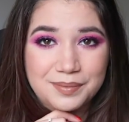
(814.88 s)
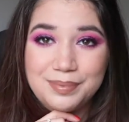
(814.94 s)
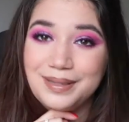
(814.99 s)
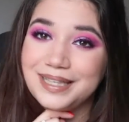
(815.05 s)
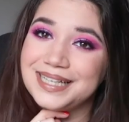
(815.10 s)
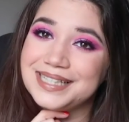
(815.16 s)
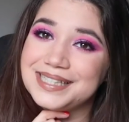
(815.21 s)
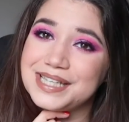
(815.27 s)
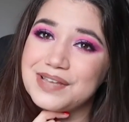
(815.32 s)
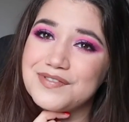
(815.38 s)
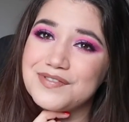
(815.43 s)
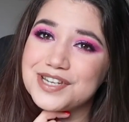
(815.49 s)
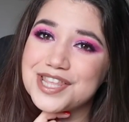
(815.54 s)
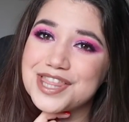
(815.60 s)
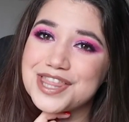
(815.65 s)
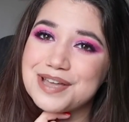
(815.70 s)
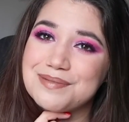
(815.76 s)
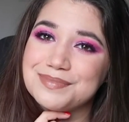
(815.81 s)
please give it
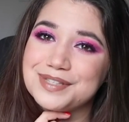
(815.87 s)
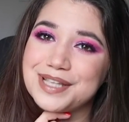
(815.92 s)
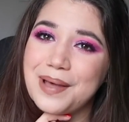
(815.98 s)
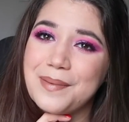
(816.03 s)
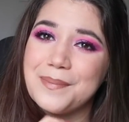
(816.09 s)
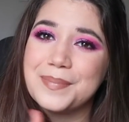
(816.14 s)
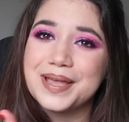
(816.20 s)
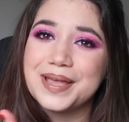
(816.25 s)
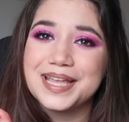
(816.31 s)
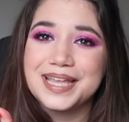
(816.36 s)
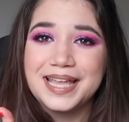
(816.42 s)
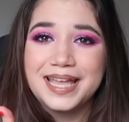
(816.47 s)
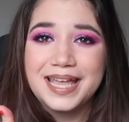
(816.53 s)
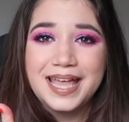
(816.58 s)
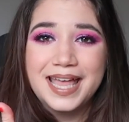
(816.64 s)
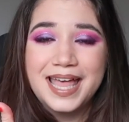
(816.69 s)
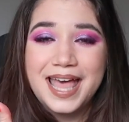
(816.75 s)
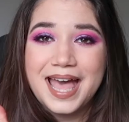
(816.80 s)
a thumbs up,
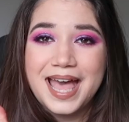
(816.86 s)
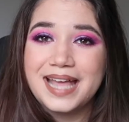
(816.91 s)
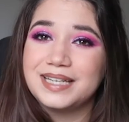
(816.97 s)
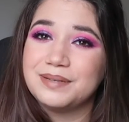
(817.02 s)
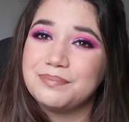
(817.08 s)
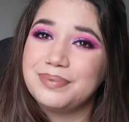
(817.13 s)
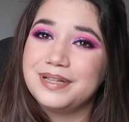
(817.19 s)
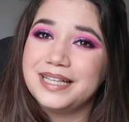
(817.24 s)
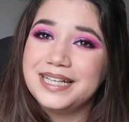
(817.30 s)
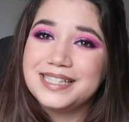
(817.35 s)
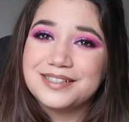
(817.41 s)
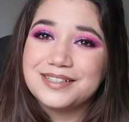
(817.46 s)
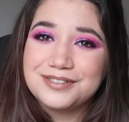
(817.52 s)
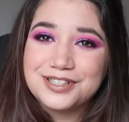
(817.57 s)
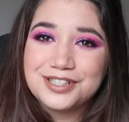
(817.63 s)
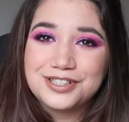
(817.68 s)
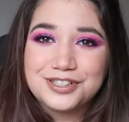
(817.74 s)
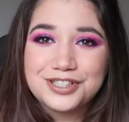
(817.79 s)
and please
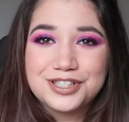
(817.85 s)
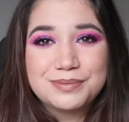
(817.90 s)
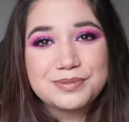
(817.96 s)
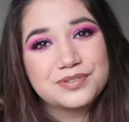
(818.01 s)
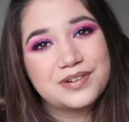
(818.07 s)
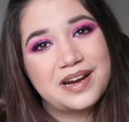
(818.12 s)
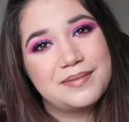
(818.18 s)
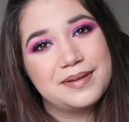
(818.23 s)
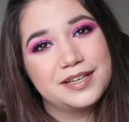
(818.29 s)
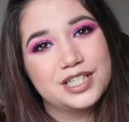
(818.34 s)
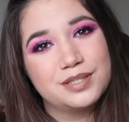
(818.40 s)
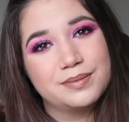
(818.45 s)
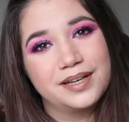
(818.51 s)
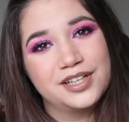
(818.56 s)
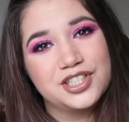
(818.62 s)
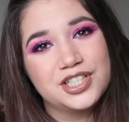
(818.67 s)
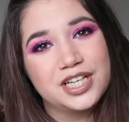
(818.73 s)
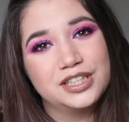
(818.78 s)
consider subscribing to
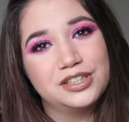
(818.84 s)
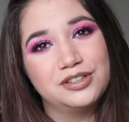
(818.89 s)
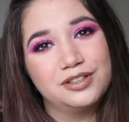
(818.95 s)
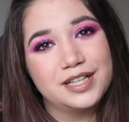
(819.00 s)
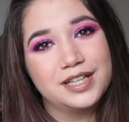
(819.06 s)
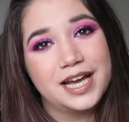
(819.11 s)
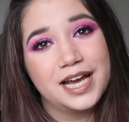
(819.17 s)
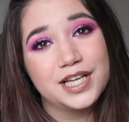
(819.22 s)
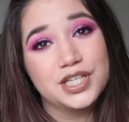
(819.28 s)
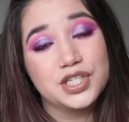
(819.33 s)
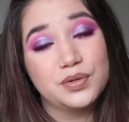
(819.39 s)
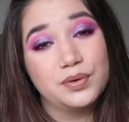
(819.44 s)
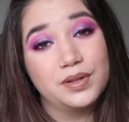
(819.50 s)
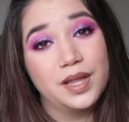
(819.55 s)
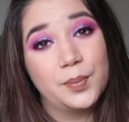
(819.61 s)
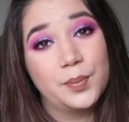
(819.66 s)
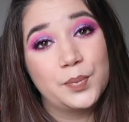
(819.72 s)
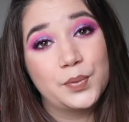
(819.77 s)
my channel. I do a
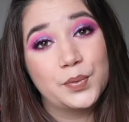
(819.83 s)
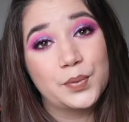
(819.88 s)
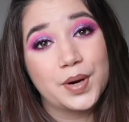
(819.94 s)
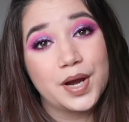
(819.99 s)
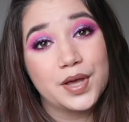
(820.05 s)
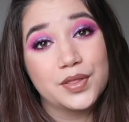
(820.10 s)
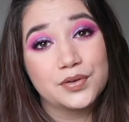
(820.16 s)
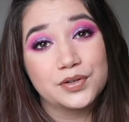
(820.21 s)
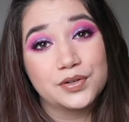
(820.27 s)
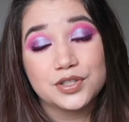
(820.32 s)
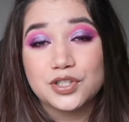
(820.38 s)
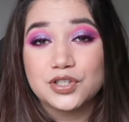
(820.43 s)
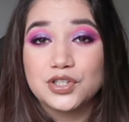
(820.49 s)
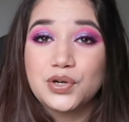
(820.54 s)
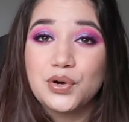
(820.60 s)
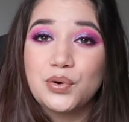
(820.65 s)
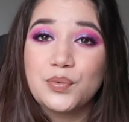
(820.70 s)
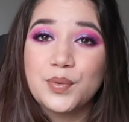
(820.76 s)
lot more other
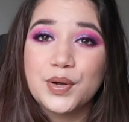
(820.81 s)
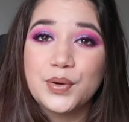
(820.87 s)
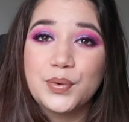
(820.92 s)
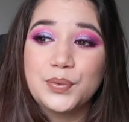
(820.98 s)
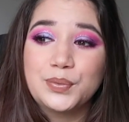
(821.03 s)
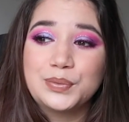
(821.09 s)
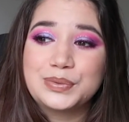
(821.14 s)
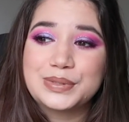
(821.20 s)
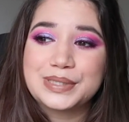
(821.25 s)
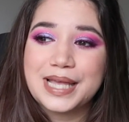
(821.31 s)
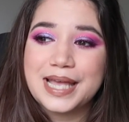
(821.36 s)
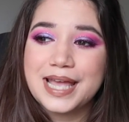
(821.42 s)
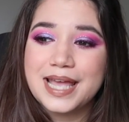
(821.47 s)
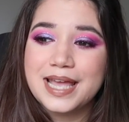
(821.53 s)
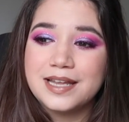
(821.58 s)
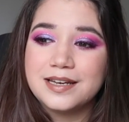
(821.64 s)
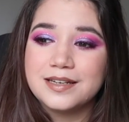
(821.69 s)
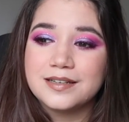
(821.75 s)
tutorials
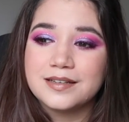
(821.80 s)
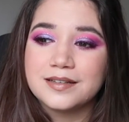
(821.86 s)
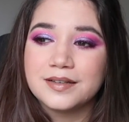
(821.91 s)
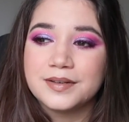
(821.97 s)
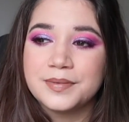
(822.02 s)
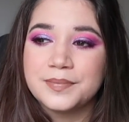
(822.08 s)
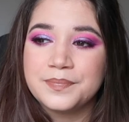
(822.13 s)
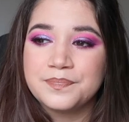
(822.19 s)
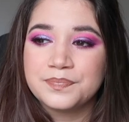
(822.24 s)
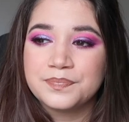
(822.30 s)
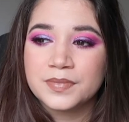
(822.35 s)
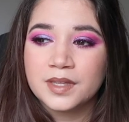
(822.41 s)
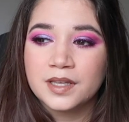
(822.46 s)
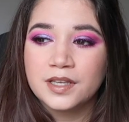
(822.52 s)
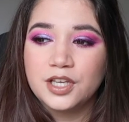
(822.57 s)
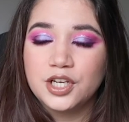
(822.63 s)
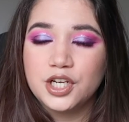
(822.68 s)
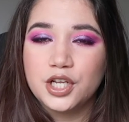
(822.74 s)
and,
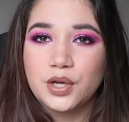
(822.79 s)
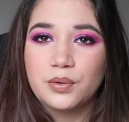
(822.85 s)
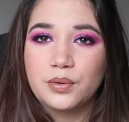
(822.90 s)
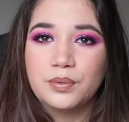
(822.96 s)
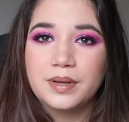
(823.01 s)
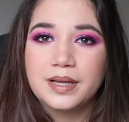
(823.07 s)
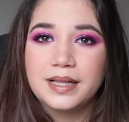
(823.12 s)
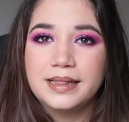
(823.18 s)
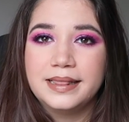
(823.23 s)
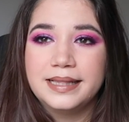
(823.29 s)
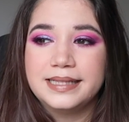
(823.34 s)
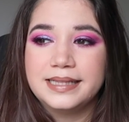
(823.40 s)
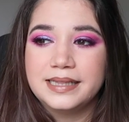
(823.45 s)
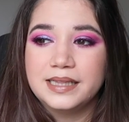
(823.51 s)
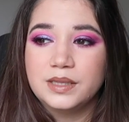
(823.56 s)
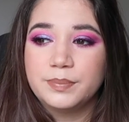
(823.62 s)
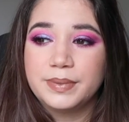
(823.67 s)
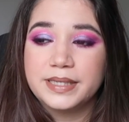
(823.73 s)
you know,
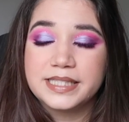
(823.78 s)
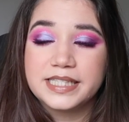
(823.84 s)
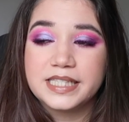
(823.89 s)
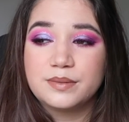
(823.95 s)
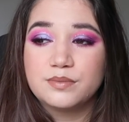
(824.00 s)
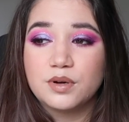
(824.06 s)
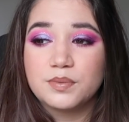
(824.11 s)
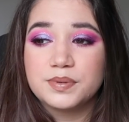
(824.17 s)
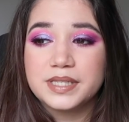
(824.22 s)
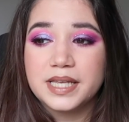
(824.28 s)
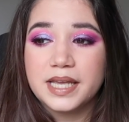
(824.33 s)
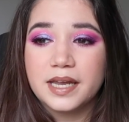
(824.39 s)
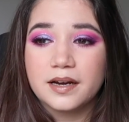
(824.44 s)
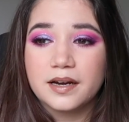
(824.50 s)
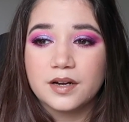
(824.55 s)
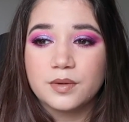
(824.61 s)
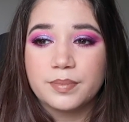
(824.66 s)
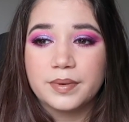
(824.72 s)
little bits and bobs
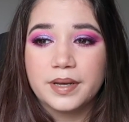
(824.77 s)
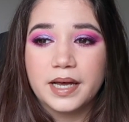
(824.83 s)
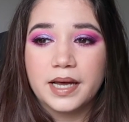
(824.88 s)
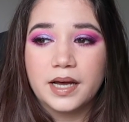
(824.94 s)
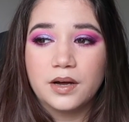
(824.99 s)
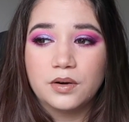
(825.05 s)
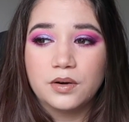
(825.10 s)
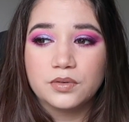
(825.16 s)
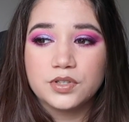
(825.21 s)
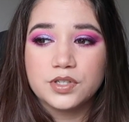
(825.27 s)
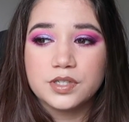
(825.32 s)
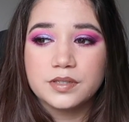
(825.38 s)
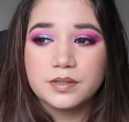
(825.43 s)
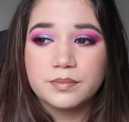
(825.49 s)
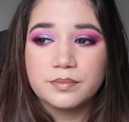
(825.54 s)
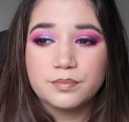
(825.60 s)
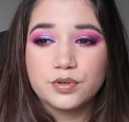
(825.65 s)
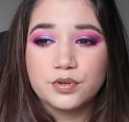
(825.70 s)
here about
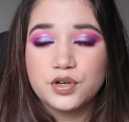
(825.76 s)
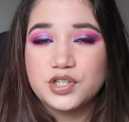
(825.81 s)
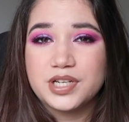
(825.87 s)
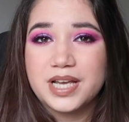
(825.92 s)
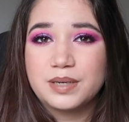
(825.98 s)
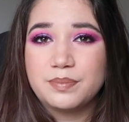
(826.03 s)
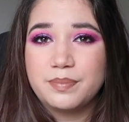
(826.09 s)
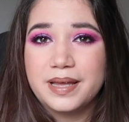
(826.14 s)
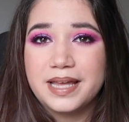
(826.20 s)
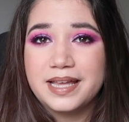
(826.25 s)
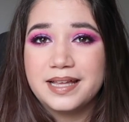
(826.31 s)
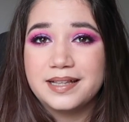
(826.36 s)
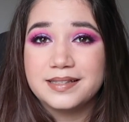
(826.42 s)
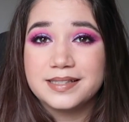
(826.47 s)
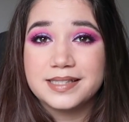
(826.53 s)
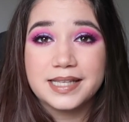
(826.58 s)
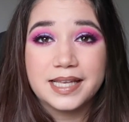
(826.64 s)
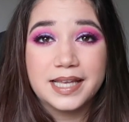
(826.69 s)
project
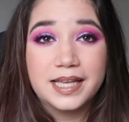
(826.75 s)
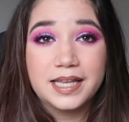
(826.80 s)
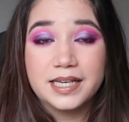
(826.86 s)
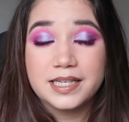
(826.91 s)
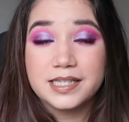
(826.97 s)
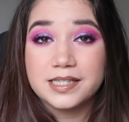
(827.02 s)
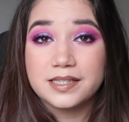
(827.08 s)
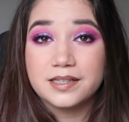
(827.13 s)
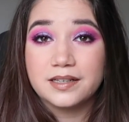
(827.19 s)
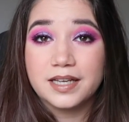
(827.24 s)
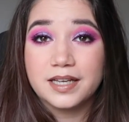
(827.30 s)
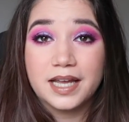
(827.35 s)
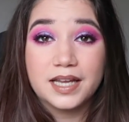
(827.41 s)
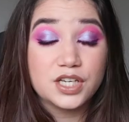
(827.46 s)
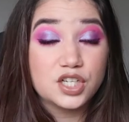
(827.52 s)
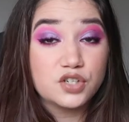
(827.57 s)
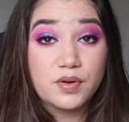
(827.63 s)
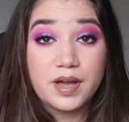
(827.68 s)
pens, and
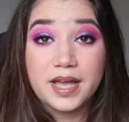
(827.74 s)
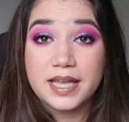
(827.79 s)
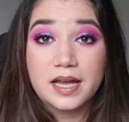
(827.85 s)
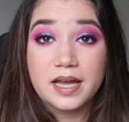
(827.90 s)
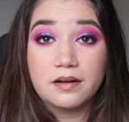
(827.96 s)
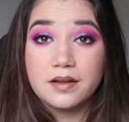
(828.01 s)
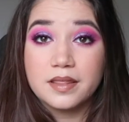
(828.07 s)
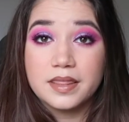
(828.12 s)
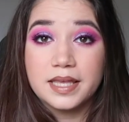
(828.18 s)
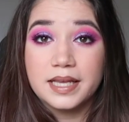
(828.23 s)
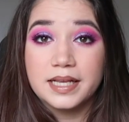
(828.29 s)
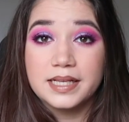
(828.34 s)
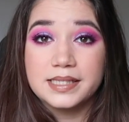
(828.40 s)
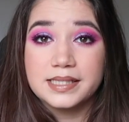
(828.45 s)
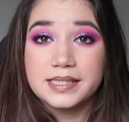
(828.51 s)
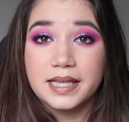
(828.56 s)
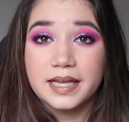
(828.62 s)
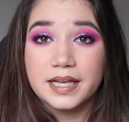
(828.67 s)
again, trying out
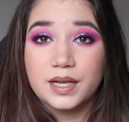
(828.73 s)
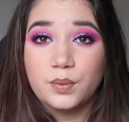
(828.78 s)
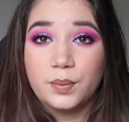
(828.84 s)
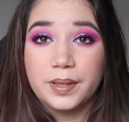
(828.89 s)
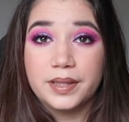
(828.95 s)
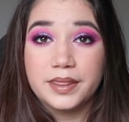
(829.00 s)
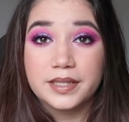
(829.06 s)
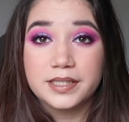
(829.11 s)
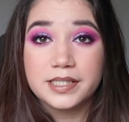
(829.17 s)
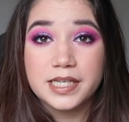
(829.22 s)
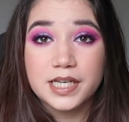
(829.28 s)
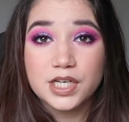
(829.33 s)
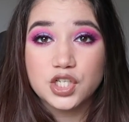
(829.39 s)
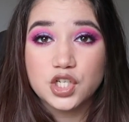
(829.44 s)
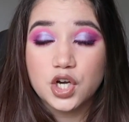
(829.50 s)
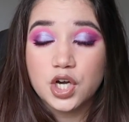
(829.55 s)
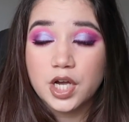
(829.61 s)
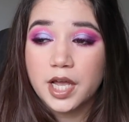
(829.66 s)
things like with the
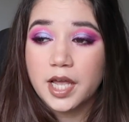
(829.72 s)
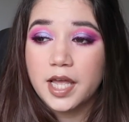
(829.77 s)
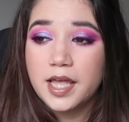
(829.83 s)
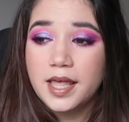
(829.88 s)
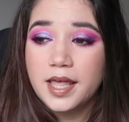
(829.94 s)
TikTok,